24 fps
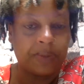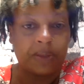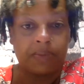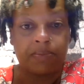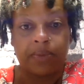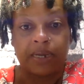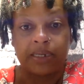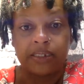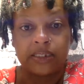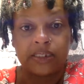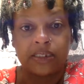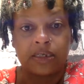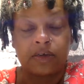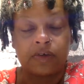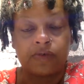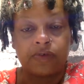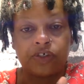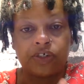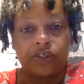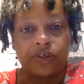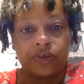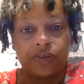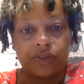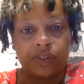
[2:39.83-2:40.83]
myself,
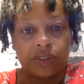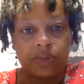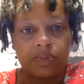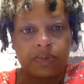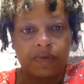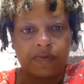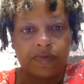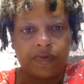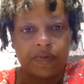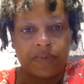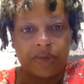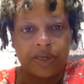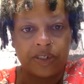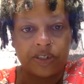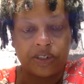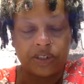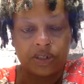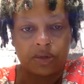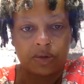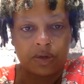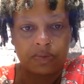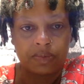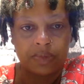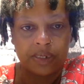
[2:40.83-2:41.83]
sharing some information
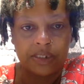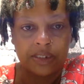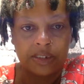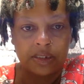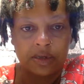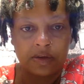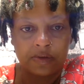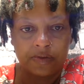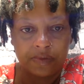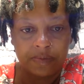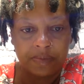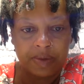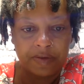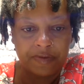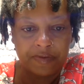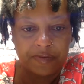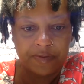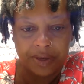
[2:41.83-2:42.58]
on myself and my